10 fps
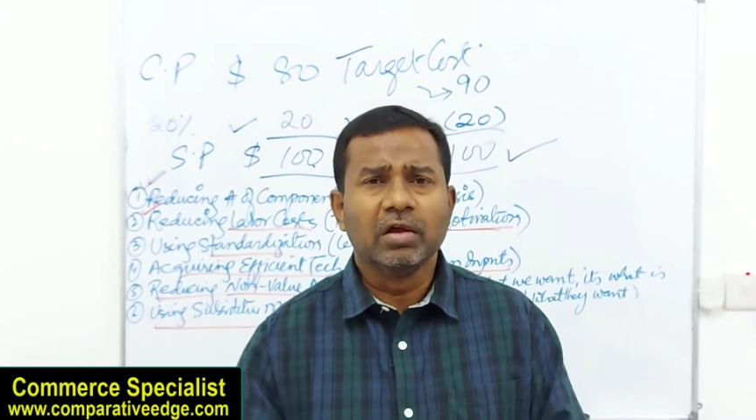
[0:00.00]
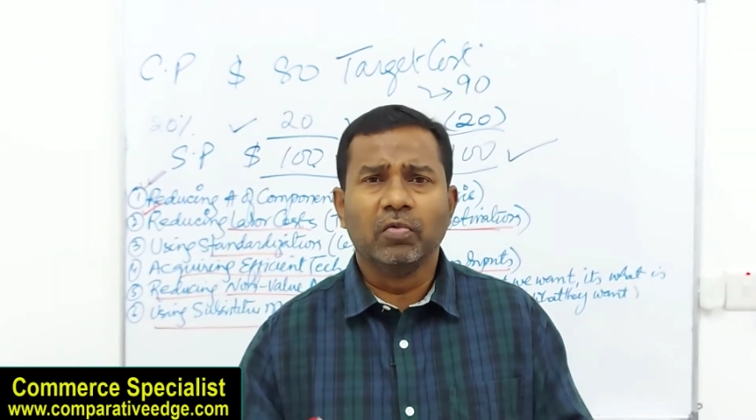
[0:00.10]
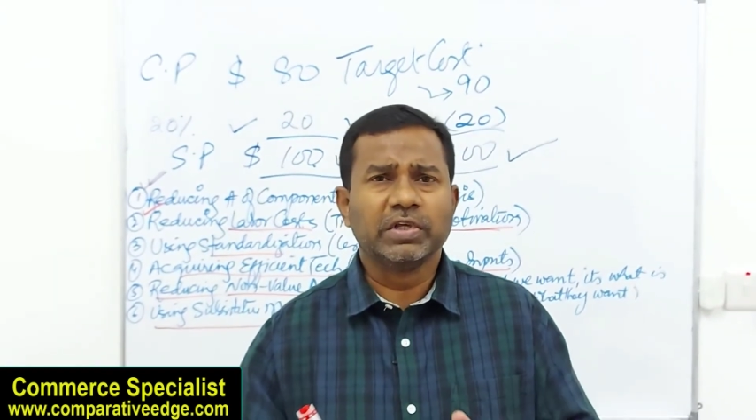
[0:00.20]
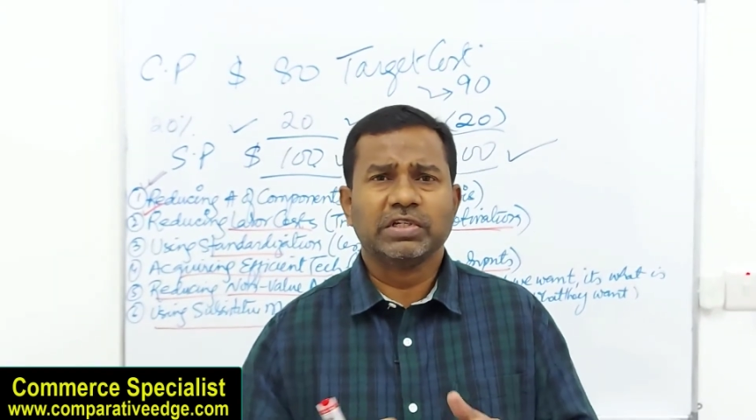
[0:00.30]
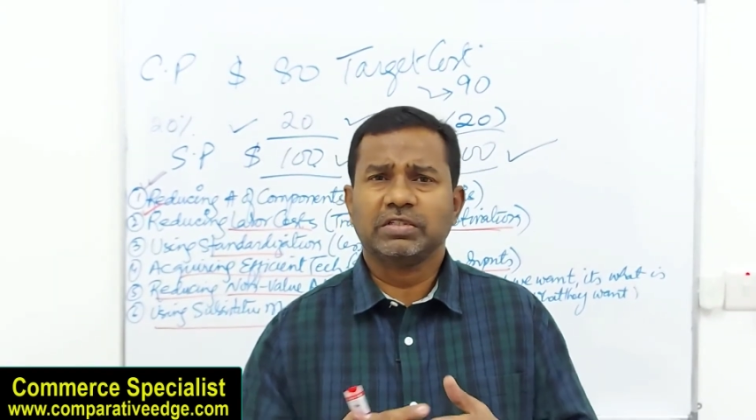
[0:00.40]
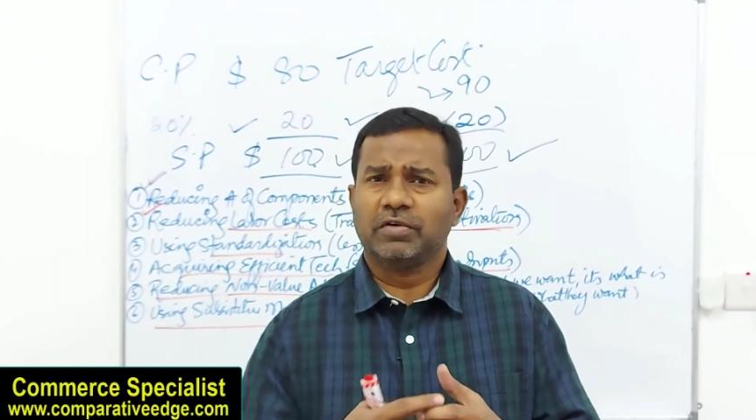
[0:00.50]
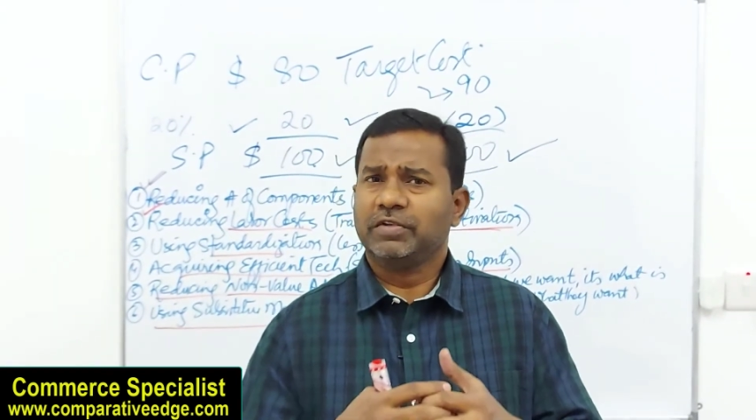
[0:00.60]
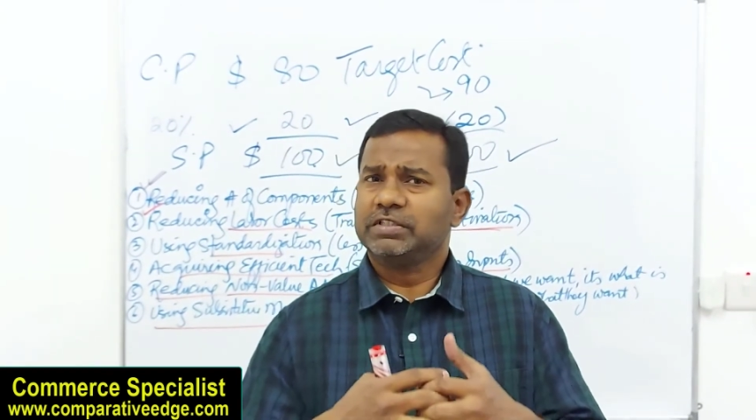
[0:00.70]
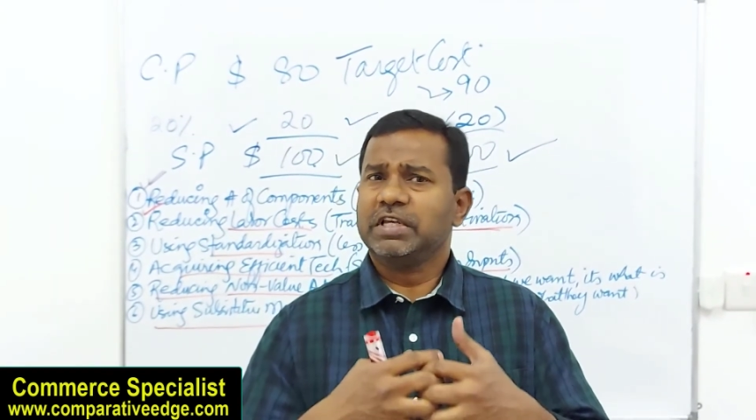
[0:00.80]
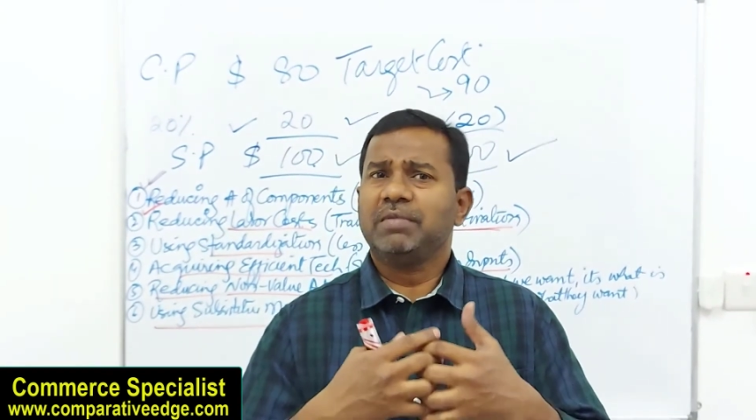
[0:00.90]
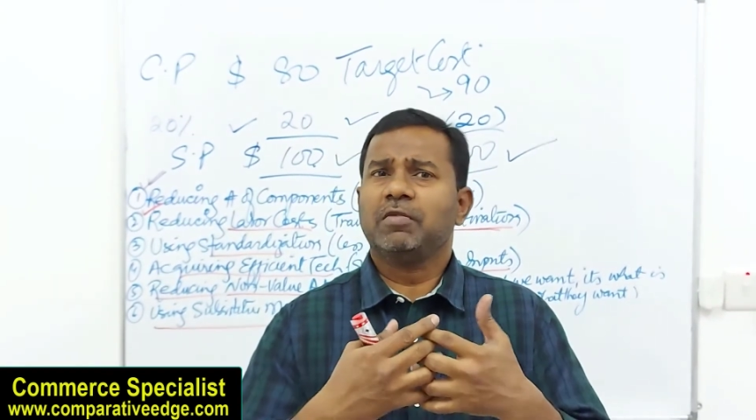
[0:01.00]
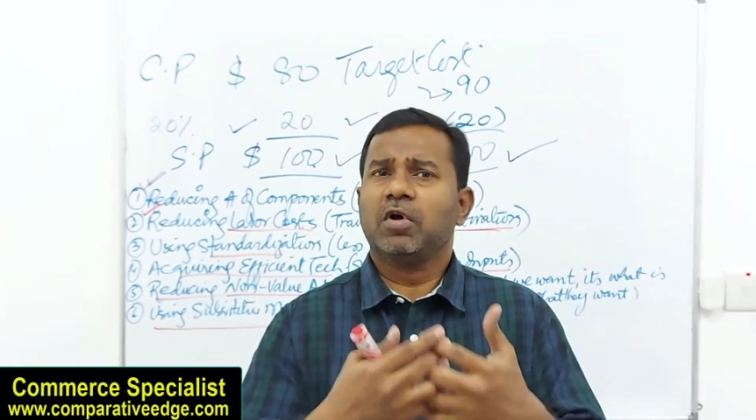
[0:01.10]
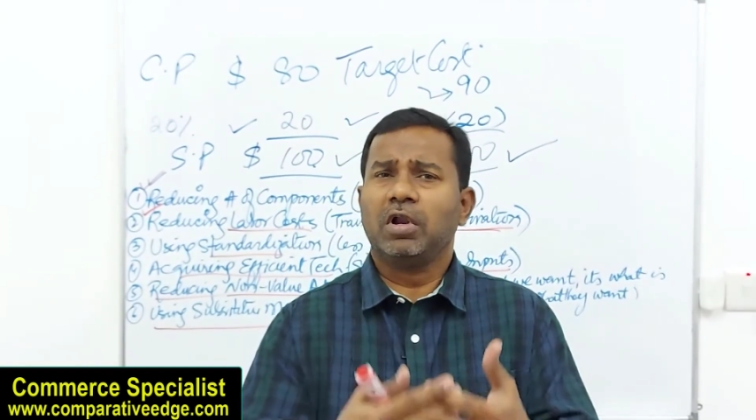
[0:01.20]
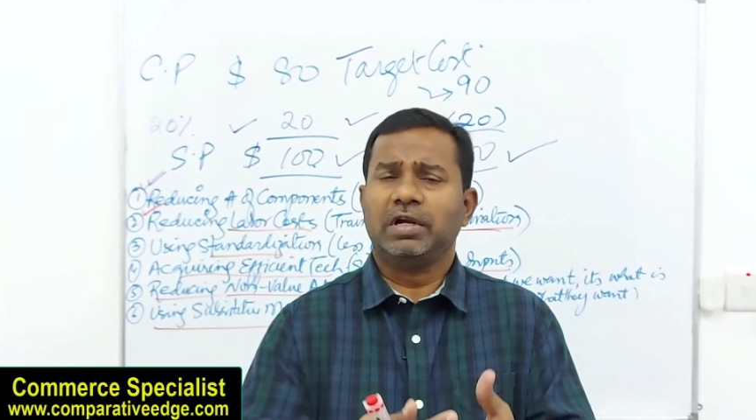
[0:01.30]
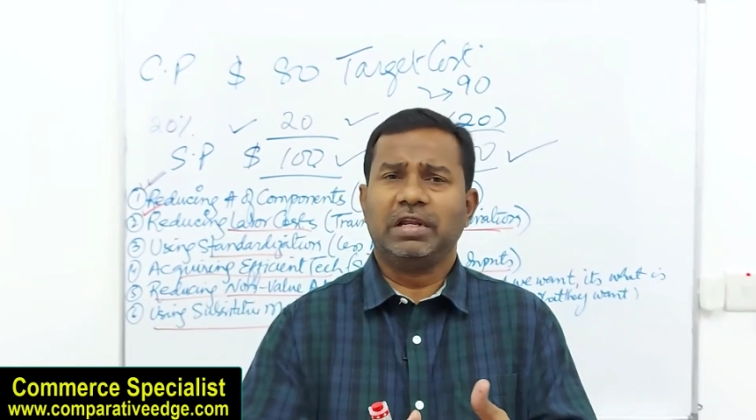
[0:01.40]
which is of the same
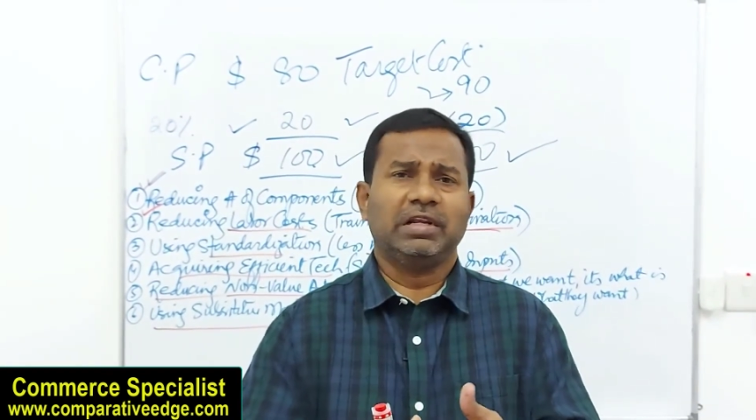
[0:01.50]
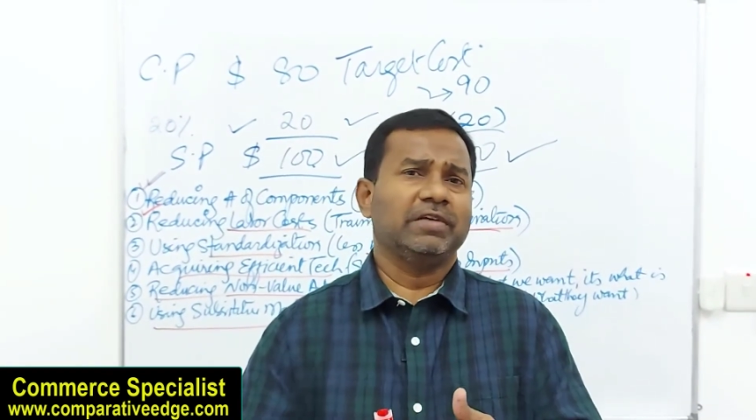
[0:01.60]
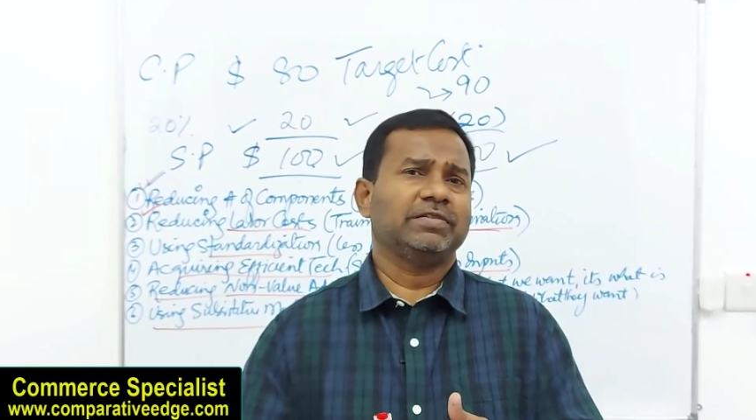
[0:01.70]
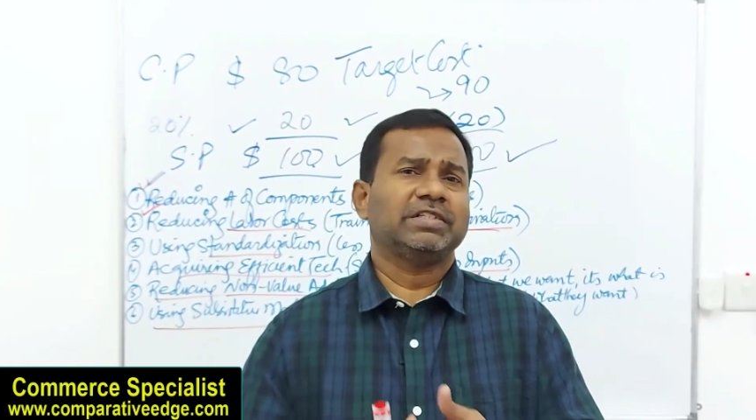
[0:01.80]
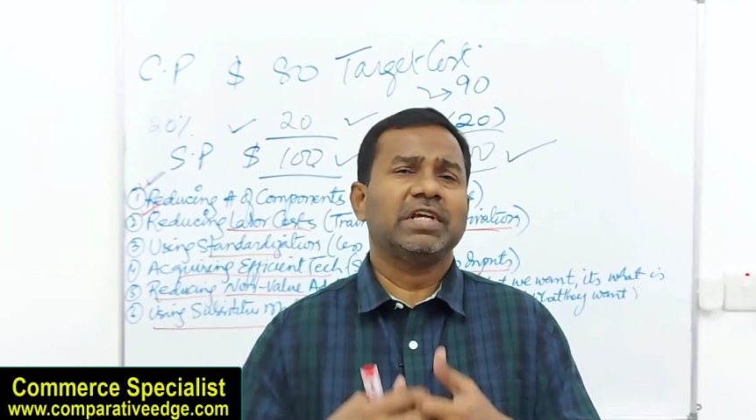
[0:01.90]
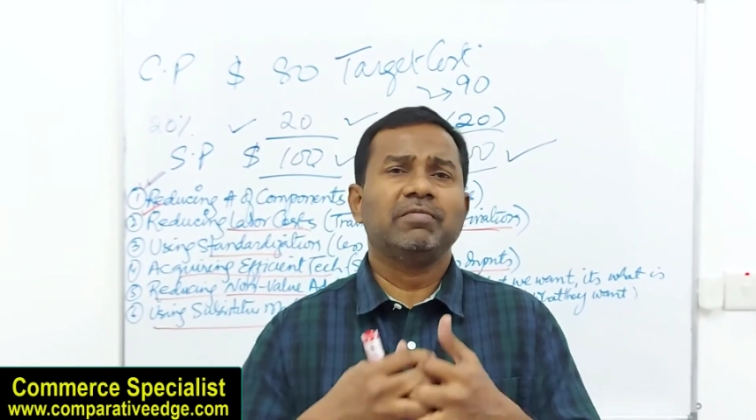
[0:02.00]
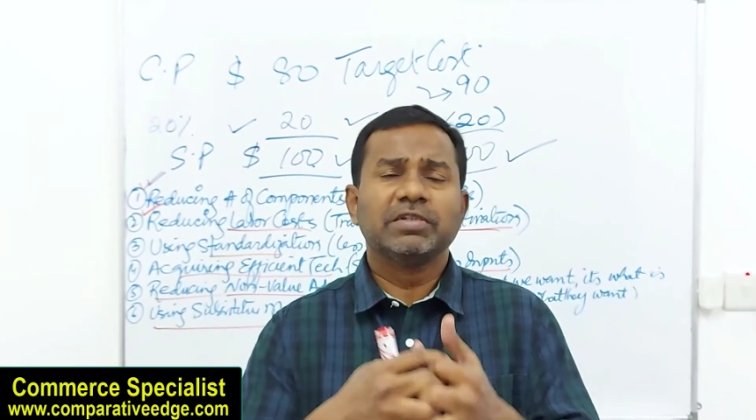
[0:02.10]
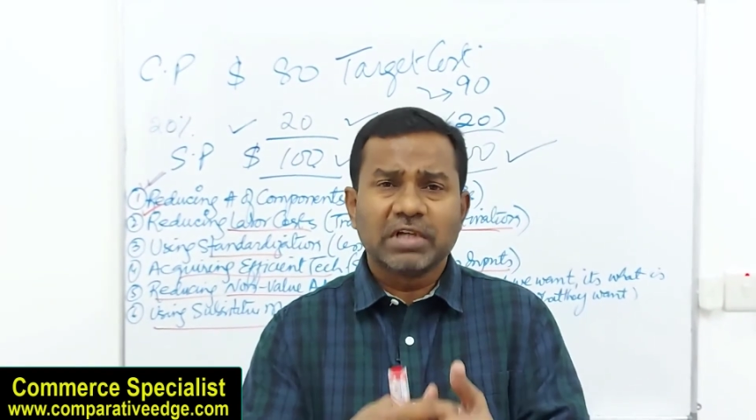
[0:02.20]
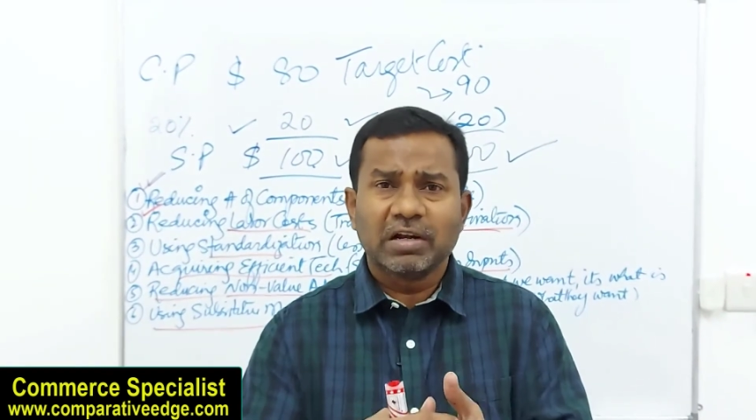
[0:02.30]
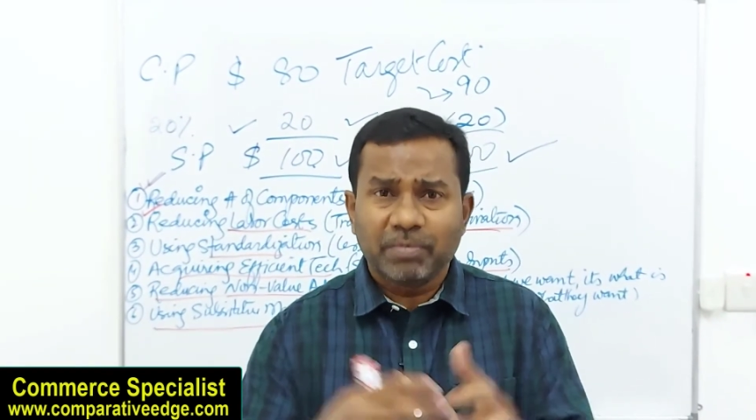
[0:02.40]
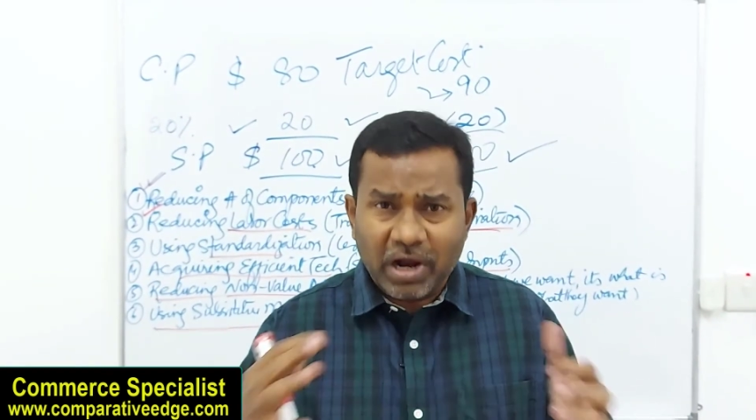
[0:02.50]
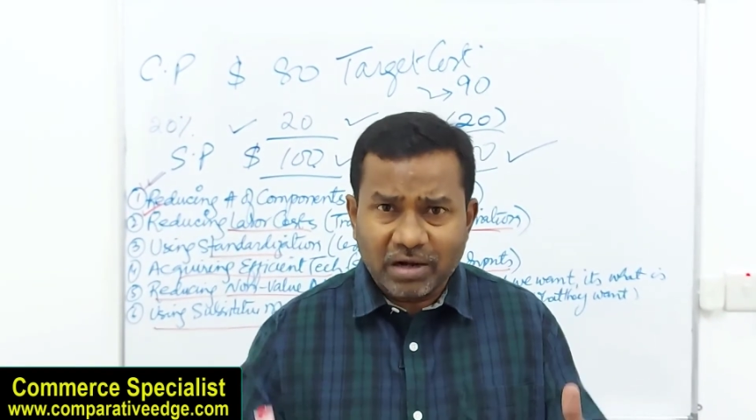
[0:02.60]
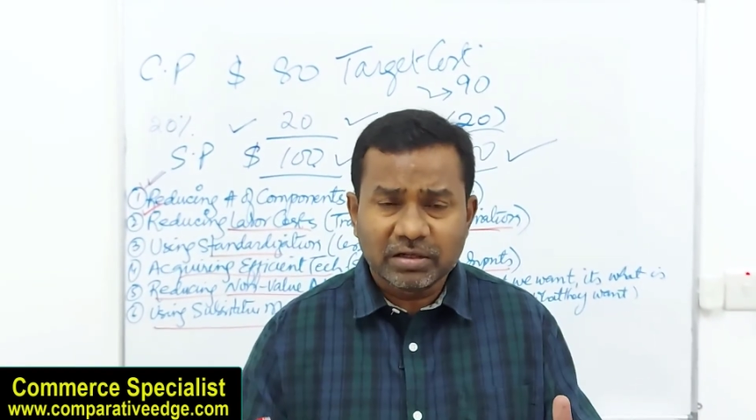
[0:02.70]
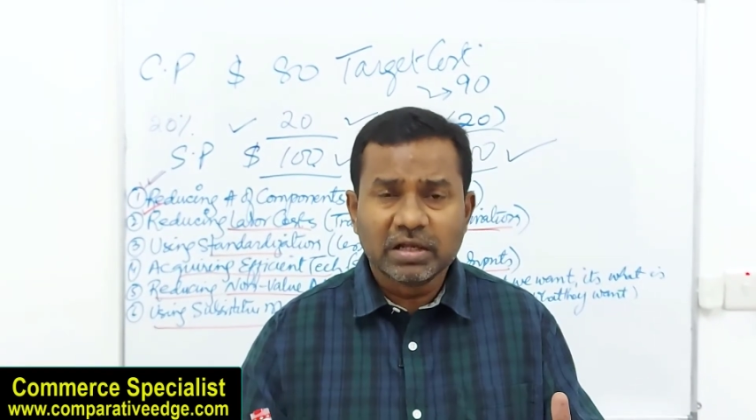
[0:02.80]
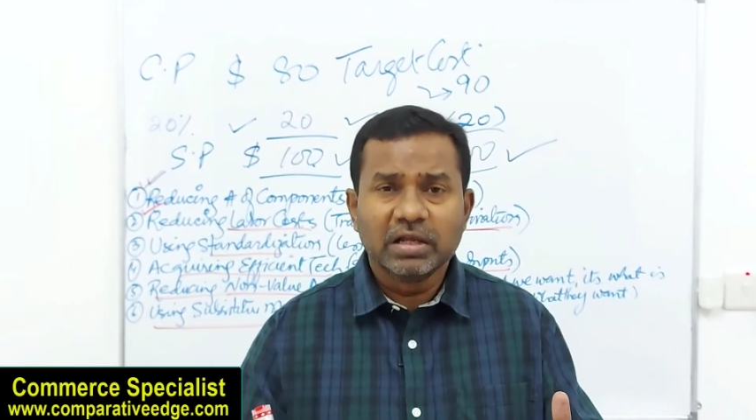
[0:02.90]
quality, it gives the same result,
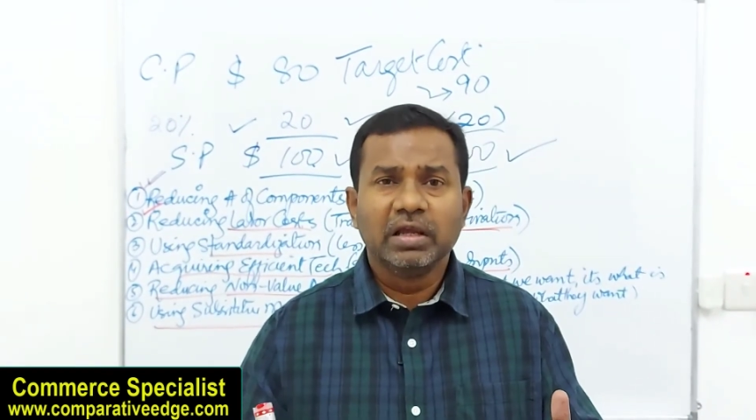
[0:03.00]
but